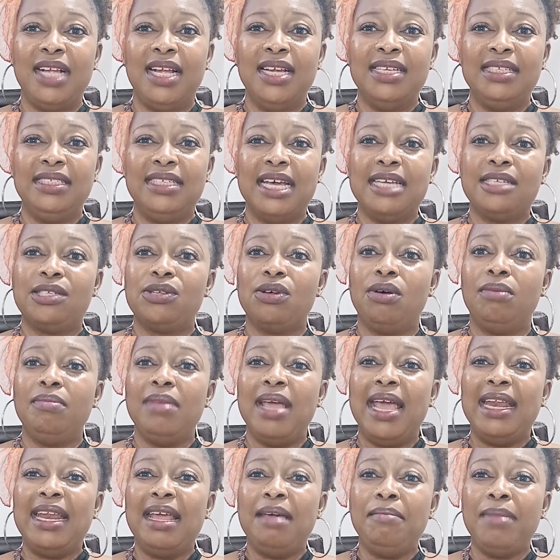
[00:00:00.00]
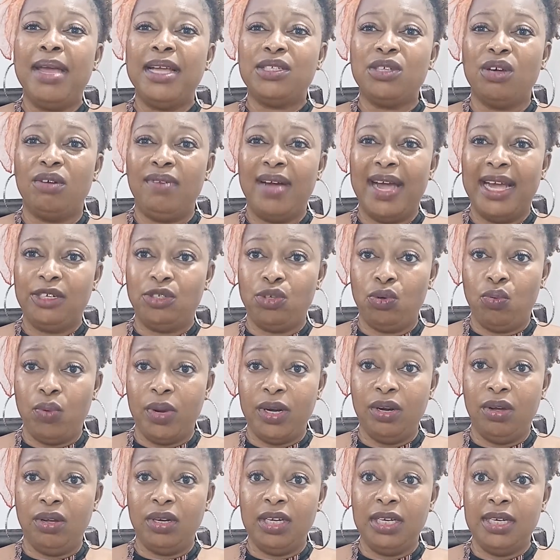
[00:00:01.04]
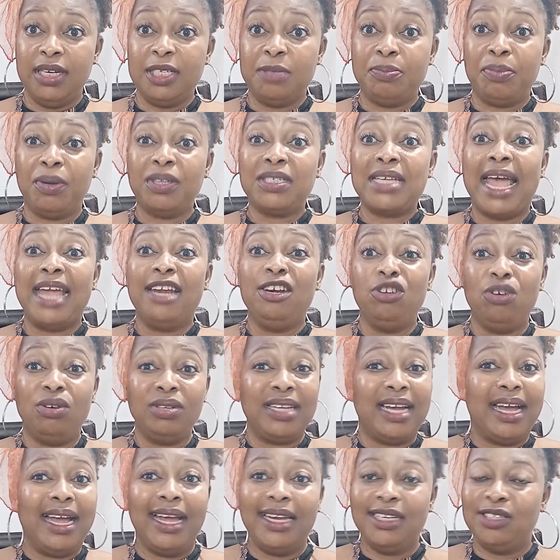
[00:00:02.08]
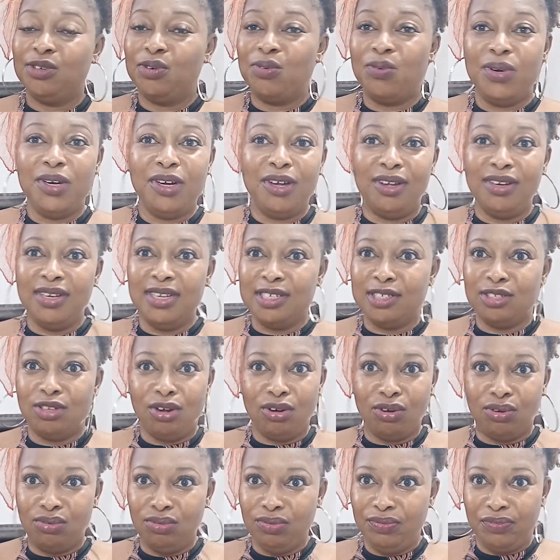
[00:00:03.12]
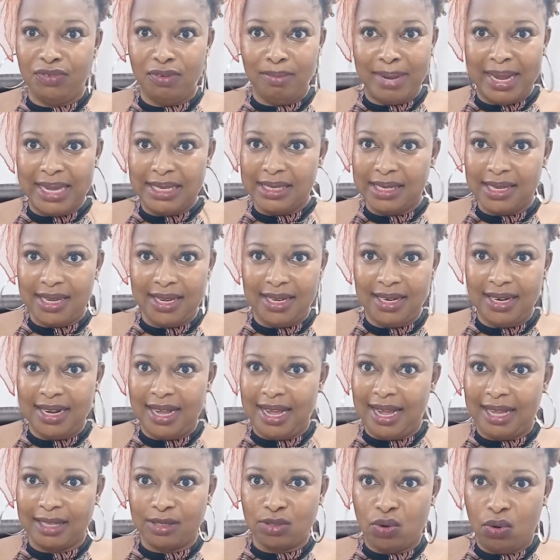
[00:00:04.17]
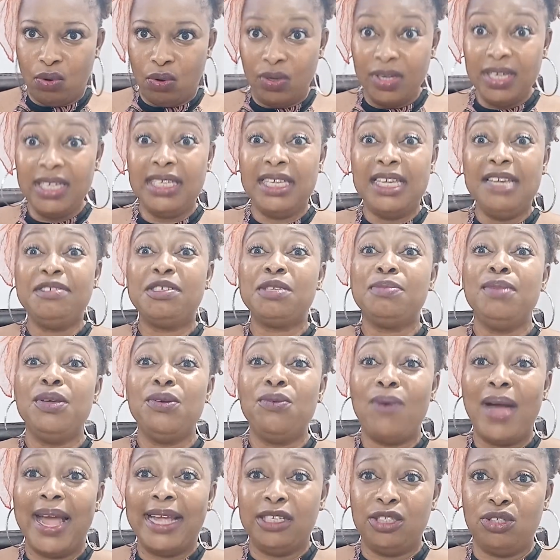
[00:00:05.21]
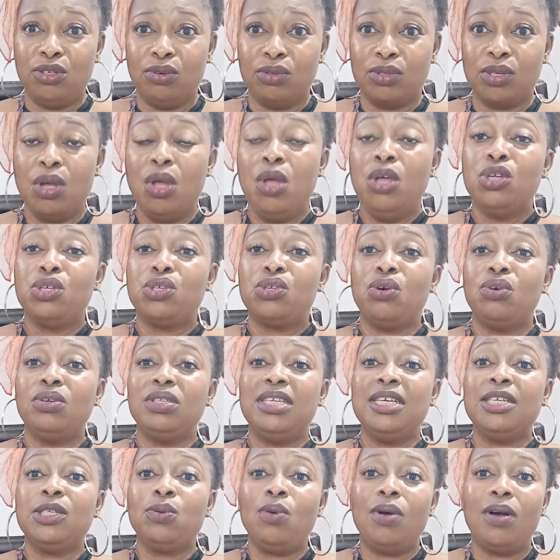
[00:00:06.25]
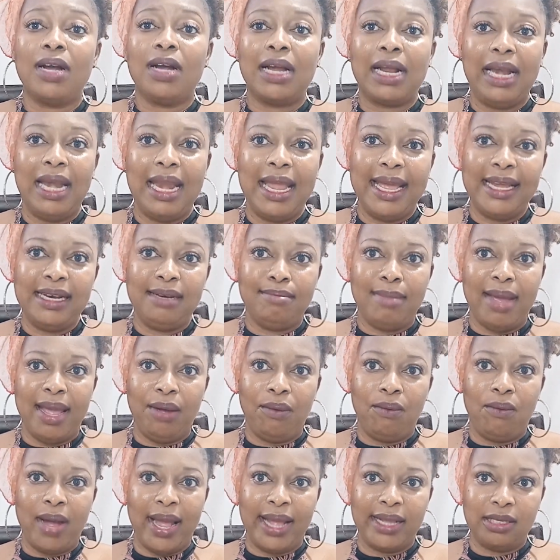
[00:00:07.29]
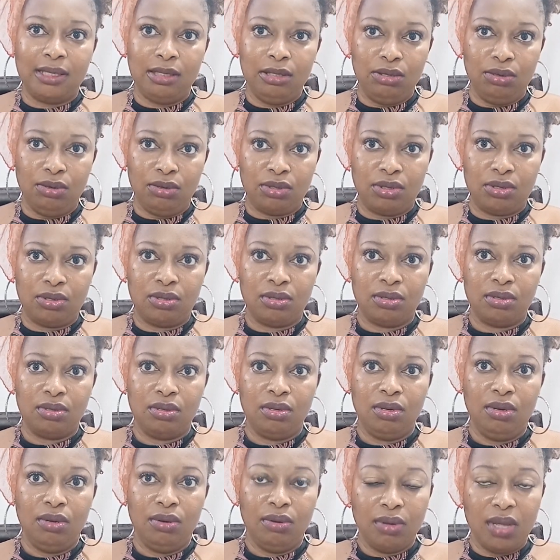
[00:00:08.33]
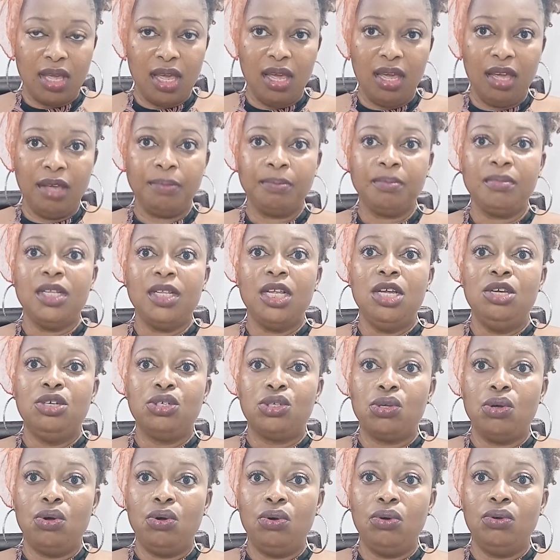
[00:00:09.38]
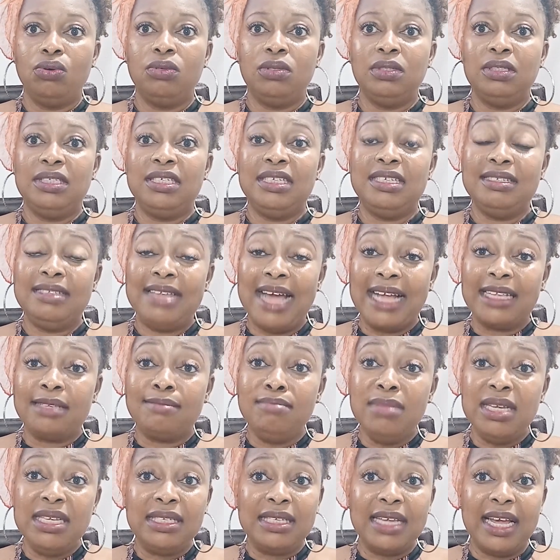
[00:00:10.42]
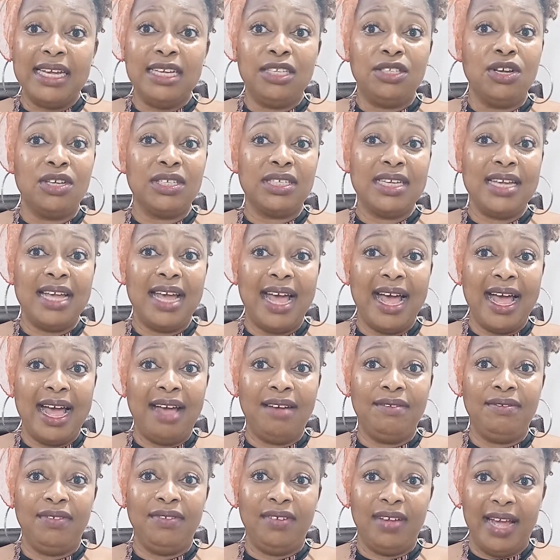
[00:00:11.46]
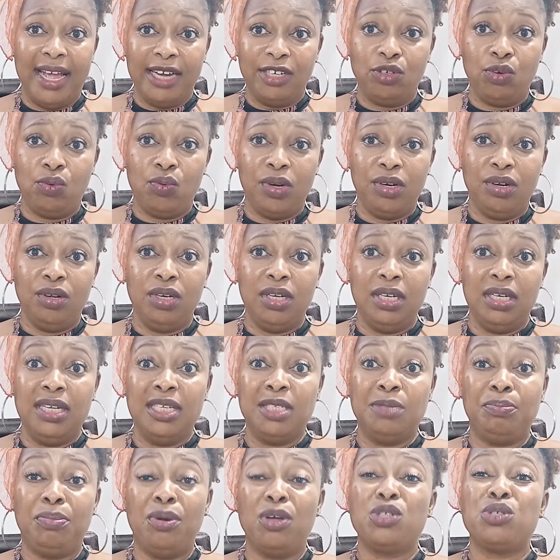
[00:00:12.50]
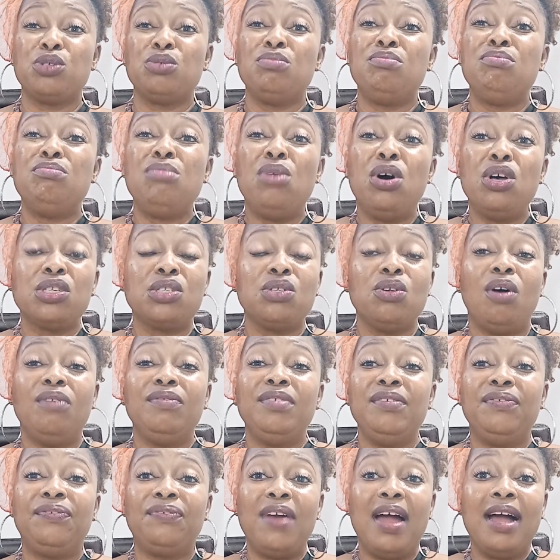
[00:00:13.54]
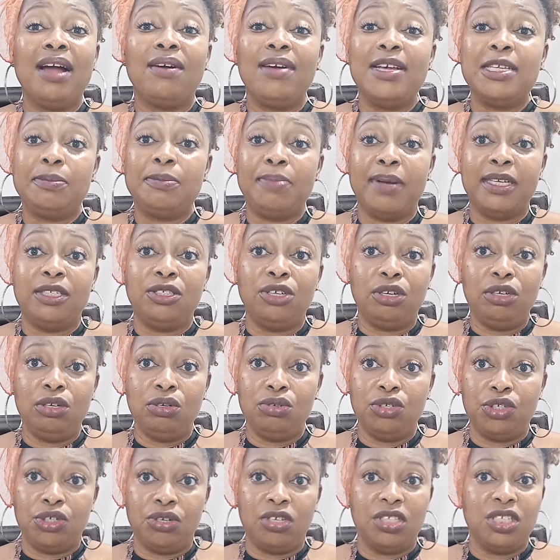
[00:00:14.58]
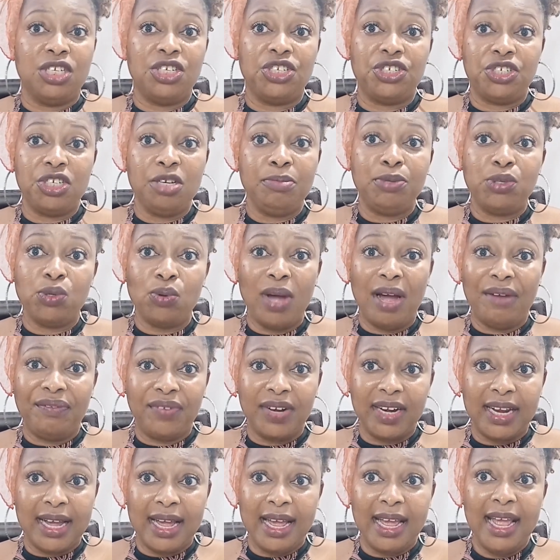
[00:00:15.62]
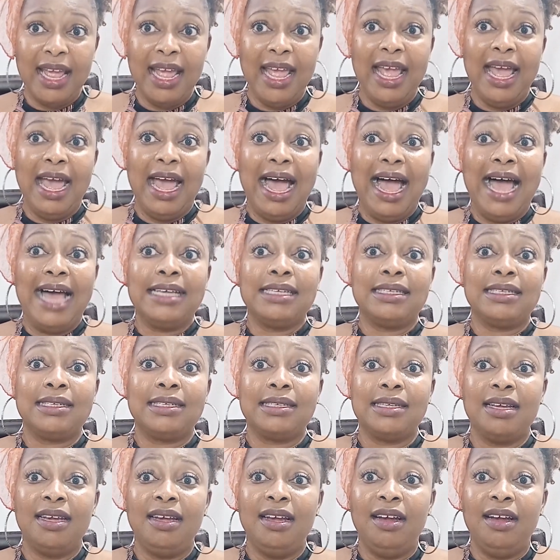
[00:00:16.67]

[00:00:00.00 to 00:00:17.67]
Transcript: there's some element of hydroquinone in it. But I know that hydroquinone is not good for my skin, or it gives me white dots. So this one cleared my white dots. Okay, so that means that it doesn't have hydroquinone in it. But most of the Francoise Bedon lotion they ship to Africa has